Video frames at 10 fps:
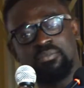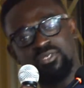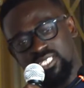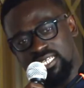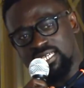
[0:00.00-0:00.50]

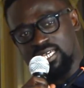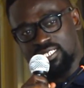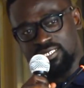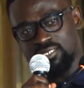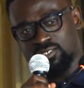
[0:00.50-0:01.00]
music
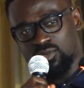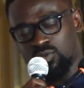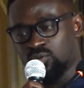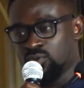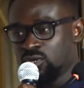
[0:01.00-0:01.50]
education, so
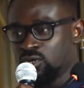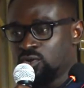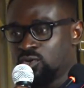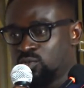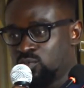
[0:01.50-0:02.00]

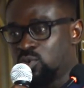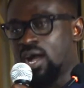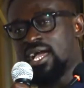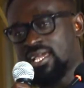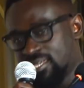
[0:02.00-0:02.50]

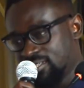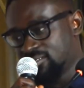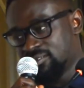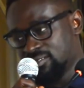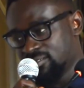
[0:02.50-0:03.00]
why
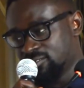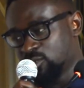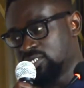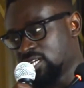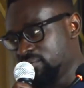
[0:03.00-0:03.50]

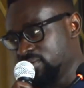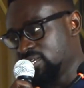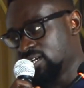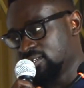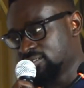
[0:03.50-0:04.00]
social media?